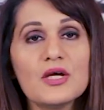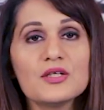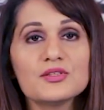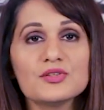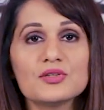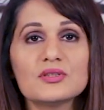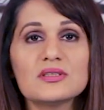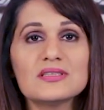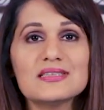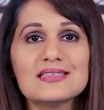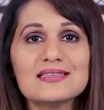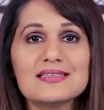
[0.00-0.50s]

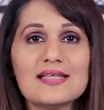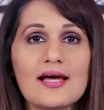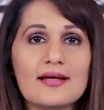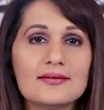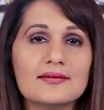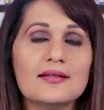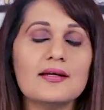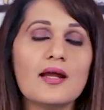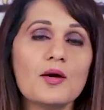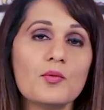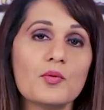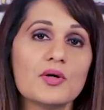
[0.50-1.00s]
So the
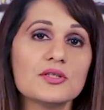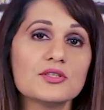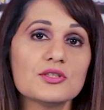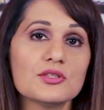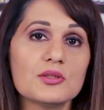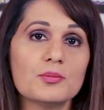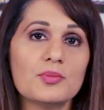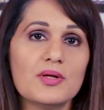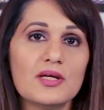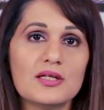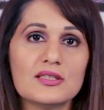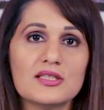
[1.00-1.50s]
stat that I want you
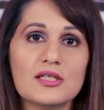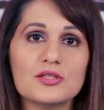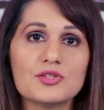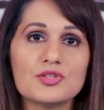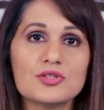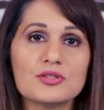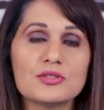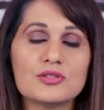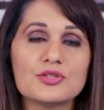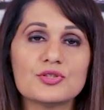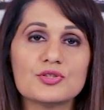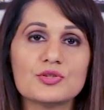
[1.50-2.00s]
to pay
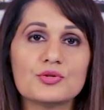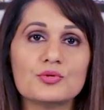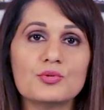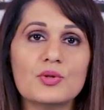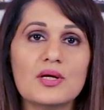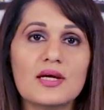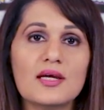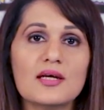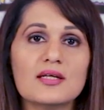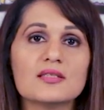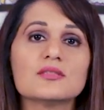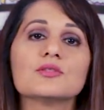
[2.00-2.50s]
attention
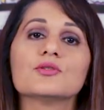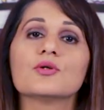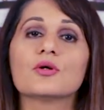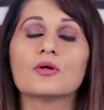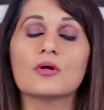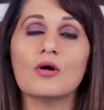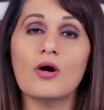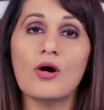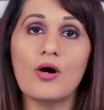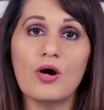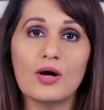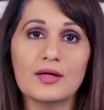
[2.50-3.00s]
to is
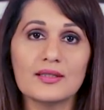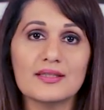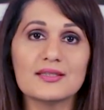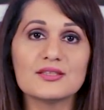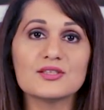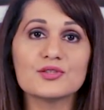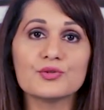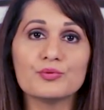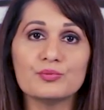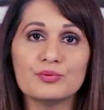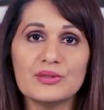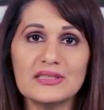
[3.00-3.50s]
your
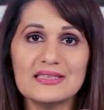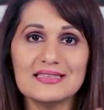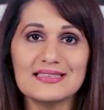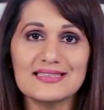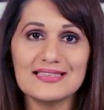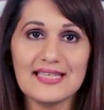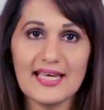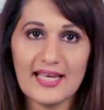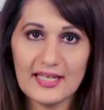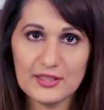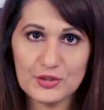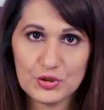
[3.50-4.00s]
audience
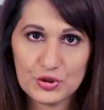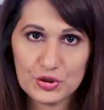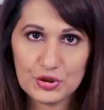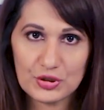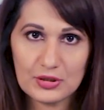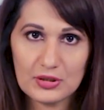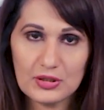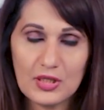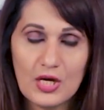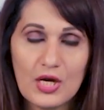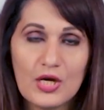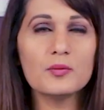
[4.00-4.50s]

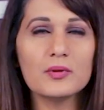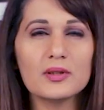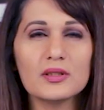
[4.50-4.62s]
retention.